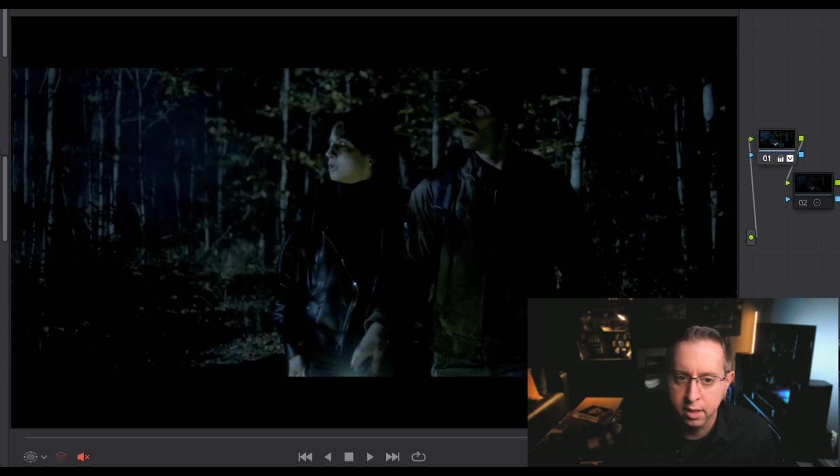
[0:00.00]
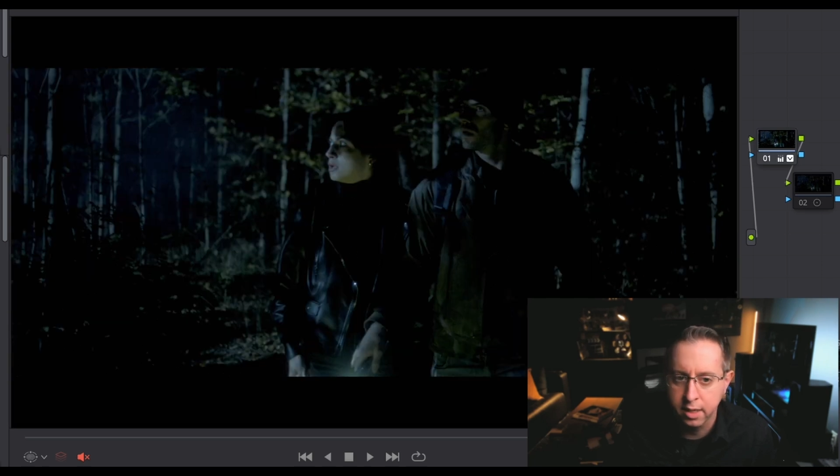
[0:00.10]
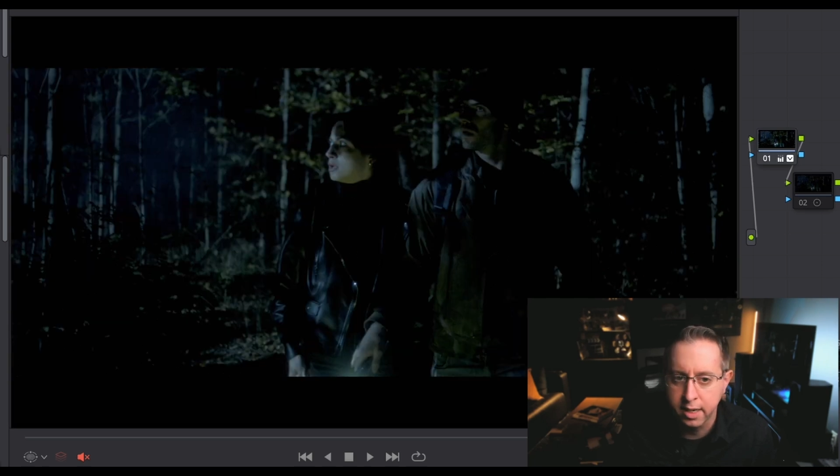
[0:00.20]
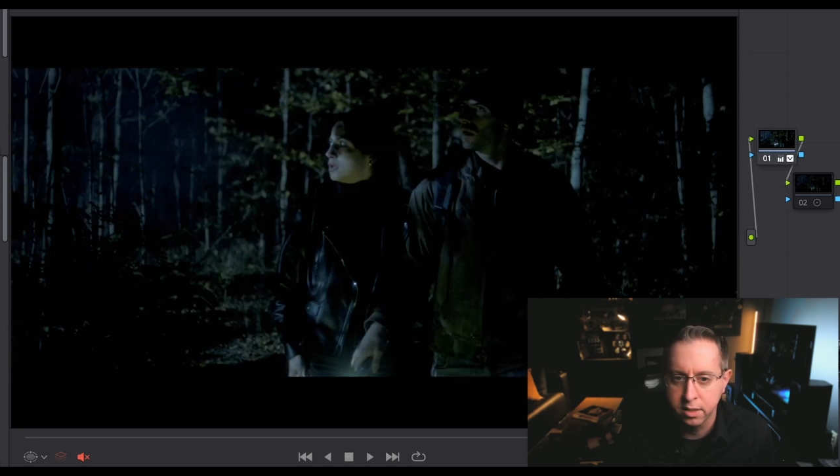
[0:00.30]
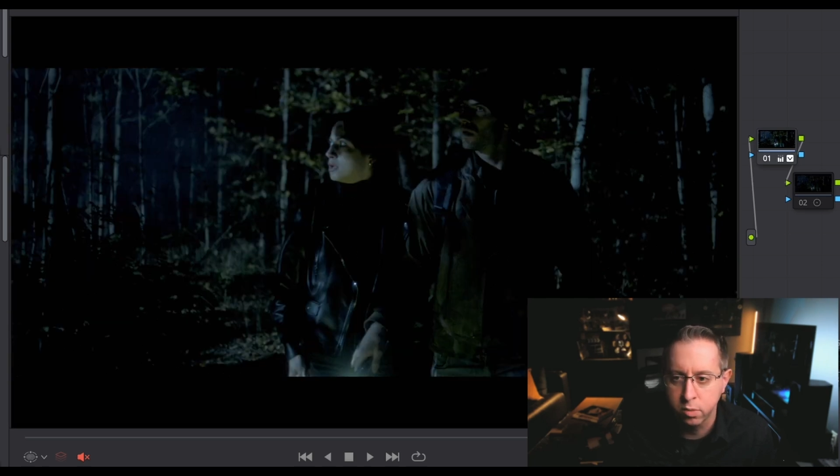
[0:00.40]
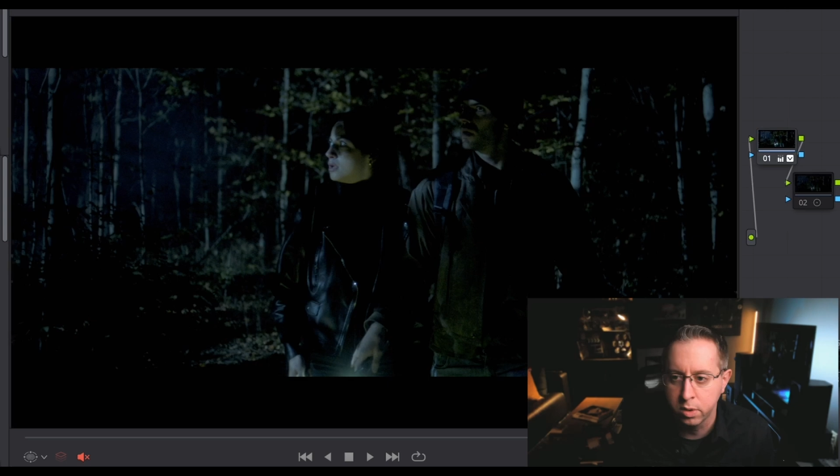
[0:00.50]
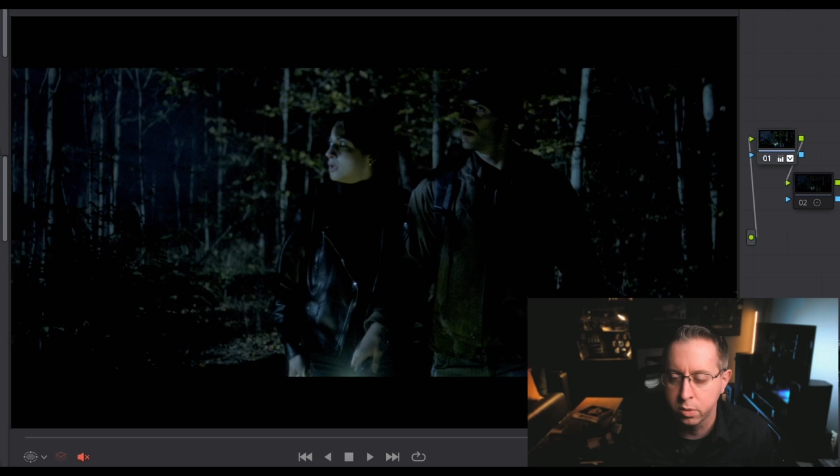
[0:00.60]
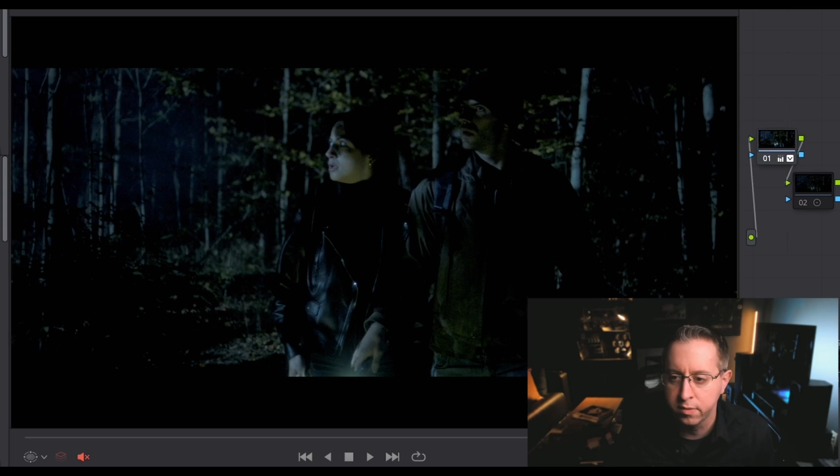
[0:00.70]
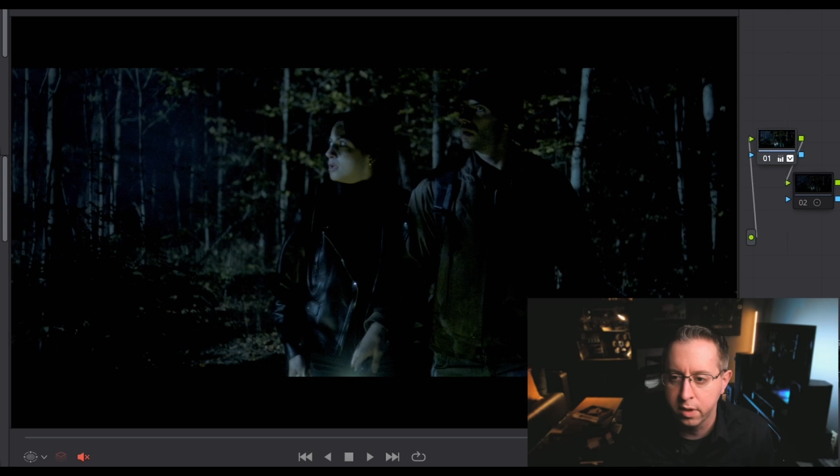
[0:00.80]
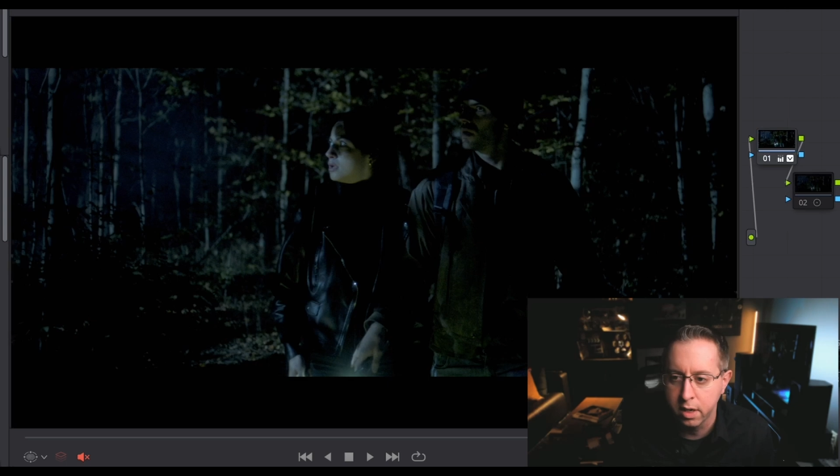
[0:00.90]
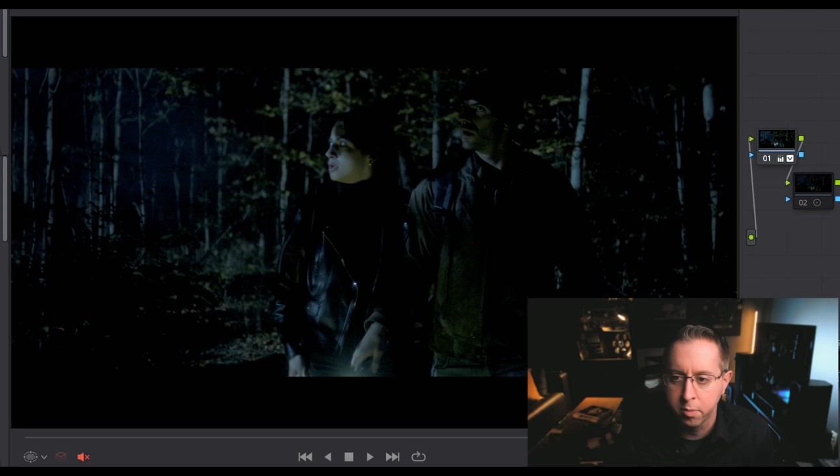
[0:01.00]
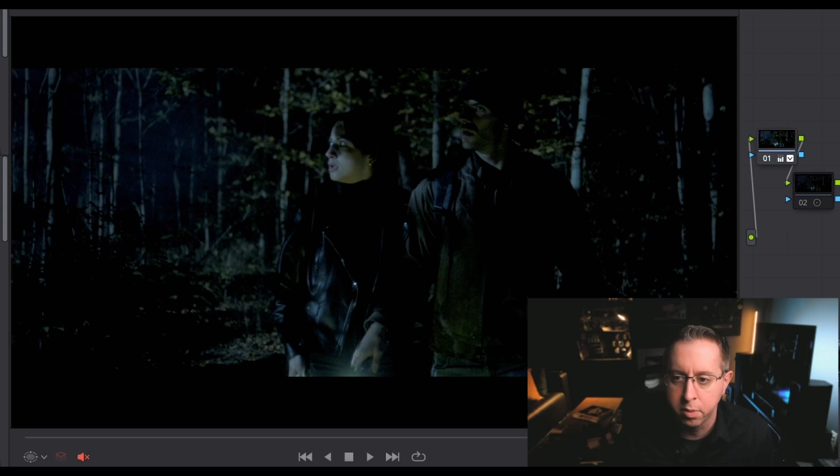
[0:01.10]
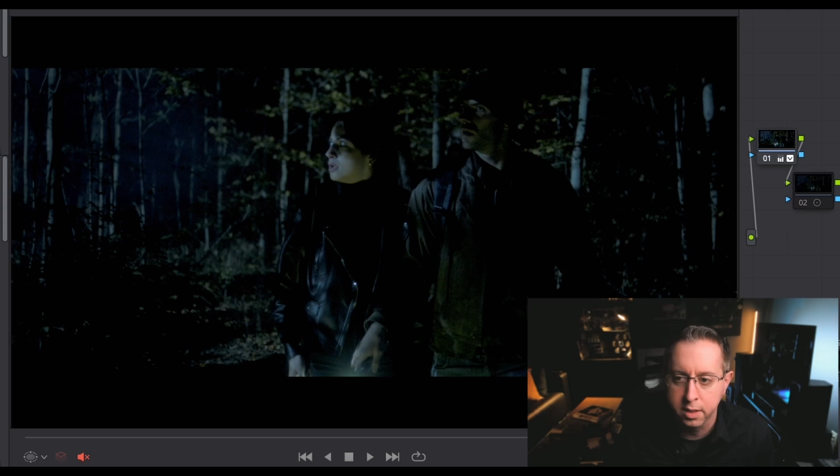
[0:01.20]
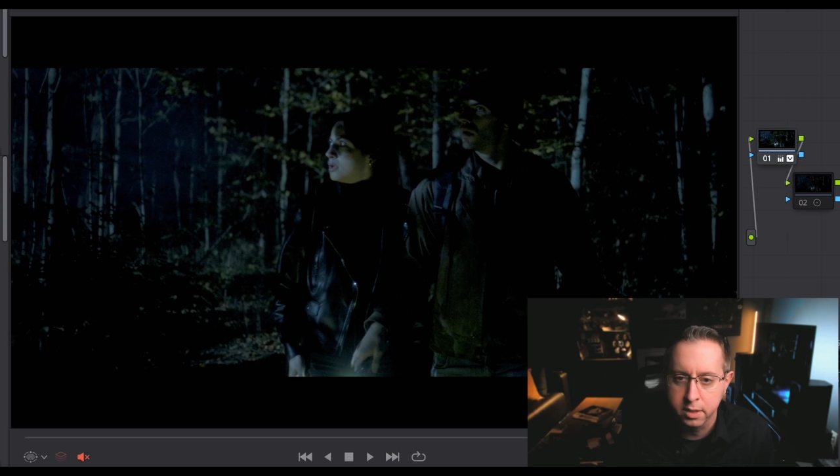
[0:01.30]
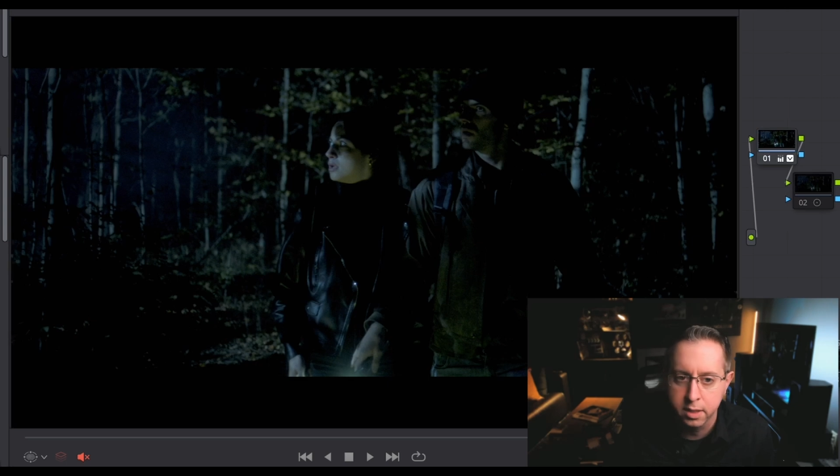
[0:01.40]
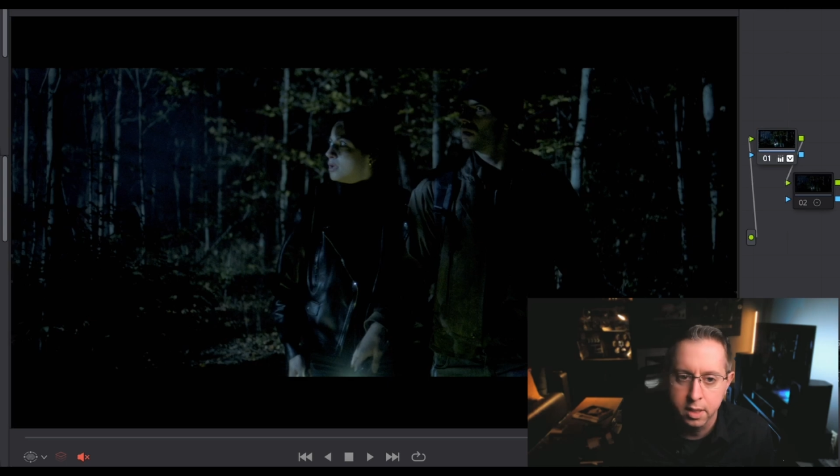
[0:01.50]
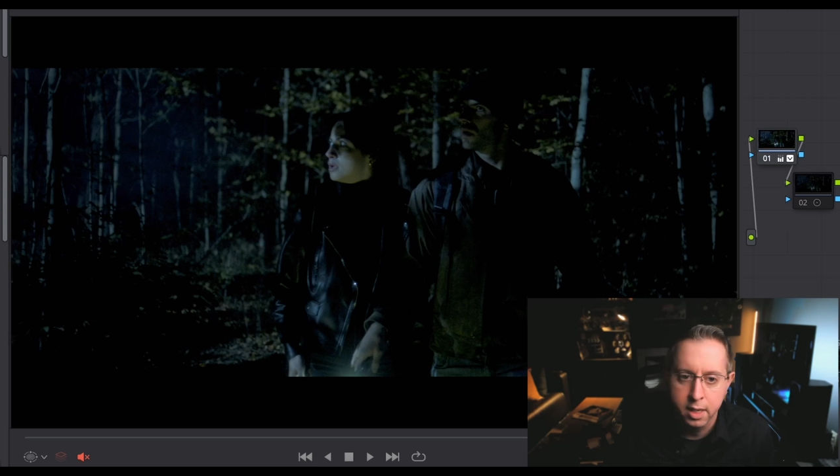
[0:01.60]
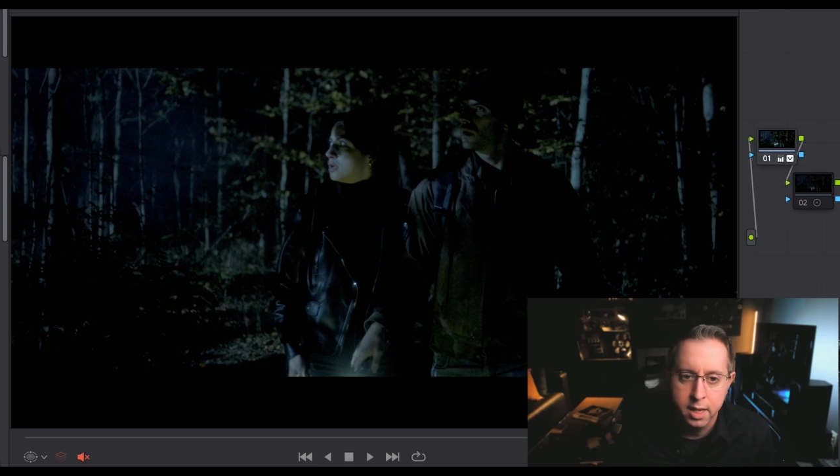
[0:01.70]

LEDs, which was very unpleasant.